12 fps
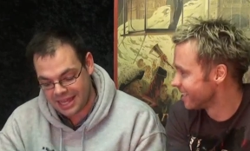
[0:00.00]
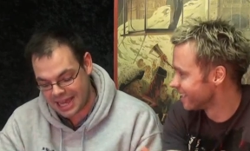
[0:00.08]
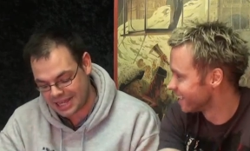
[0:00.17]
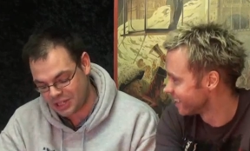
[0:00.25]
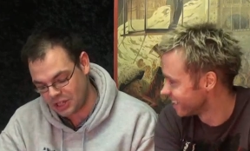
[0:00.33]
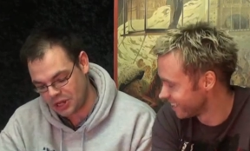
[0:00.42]

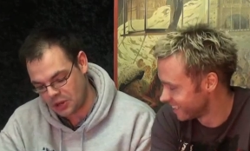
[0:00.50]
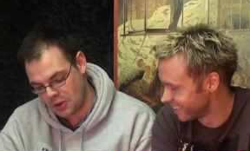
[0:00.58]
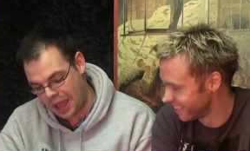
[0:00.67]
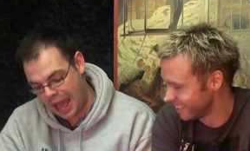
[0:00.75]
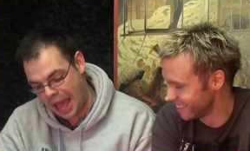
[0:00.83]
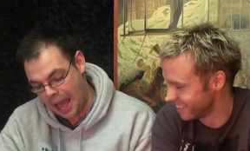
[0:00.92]
Speaker 1: Yes, you
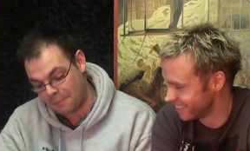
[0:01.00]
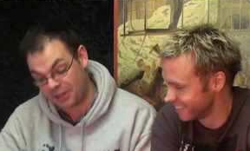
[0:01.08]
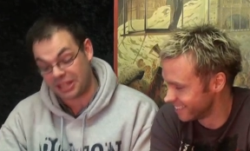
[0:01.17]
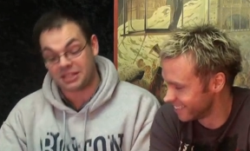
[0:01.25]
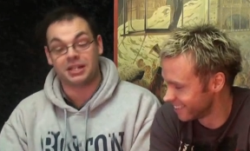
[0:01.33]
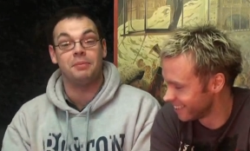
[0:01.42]
do. Uh,
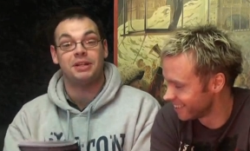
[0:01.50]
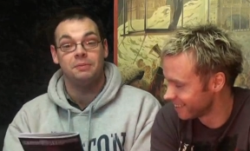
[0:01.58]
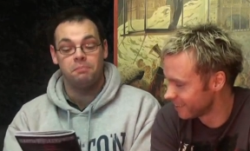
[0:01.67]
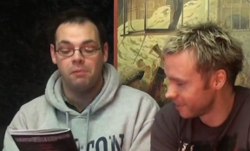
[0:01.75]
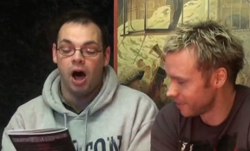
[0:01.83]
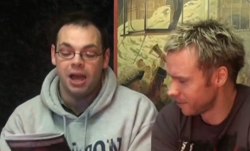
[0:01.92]
but this time I
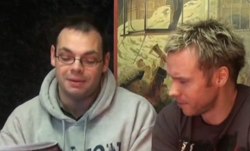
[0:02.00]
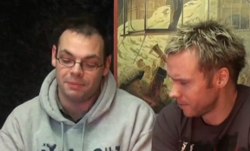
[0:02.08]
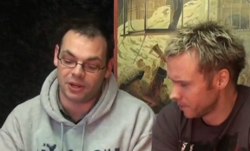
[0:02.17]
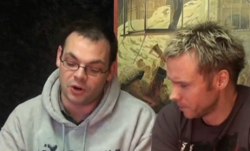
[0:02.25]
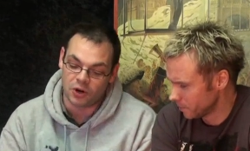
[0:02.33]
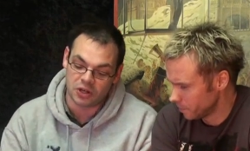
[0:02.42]
didn't
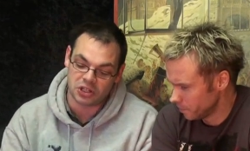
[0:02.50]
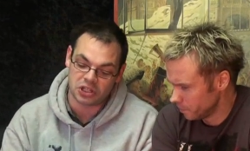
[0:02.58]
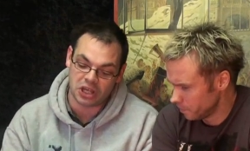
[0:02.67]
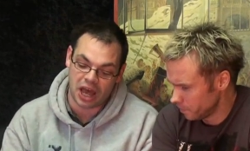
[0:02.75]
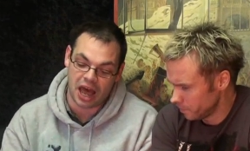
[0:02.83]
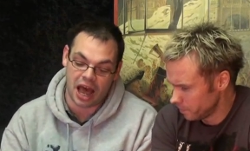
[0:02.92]
mind
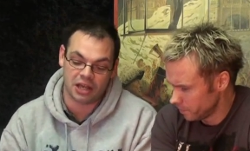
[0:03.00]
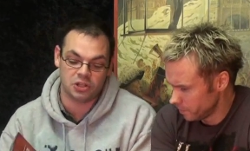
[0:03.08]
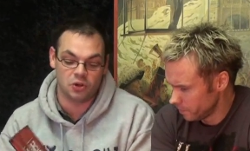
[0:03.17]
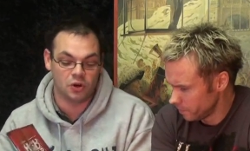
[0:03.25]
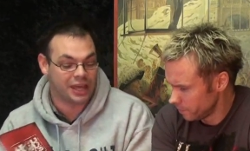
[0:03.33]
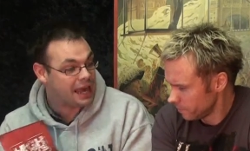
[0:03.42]
because uh, I
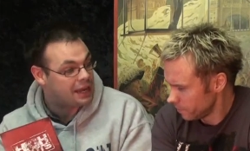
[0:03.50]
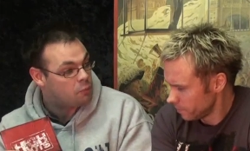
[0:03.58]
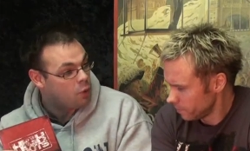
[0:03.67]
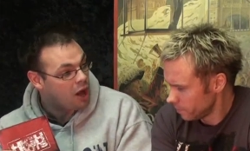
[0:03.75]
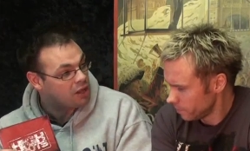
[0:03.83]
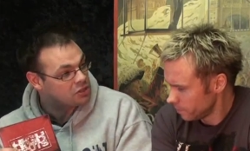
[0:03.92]
saw
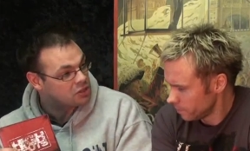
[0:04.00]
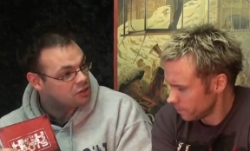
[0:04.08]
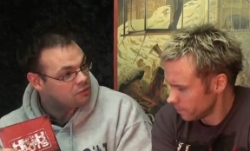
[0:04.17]
Caleb Wiles on the